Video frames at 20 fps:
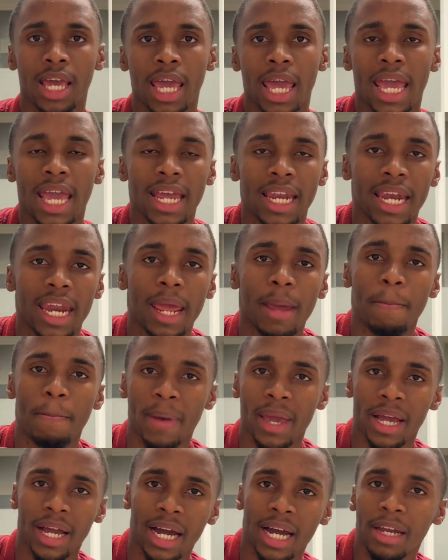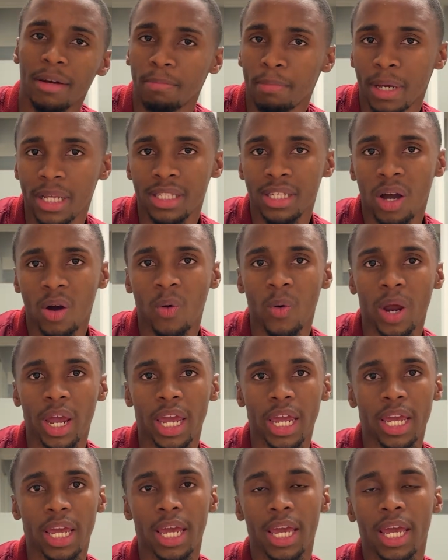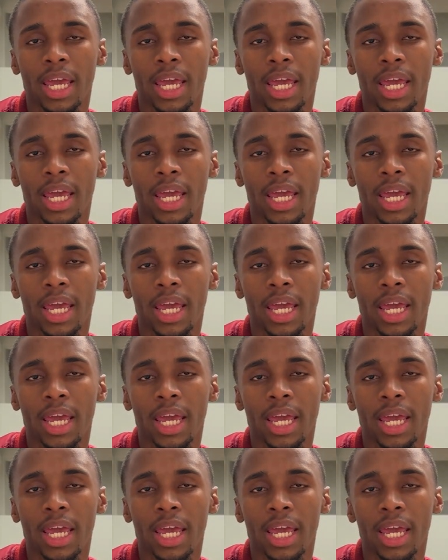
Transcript: in a bigger and better way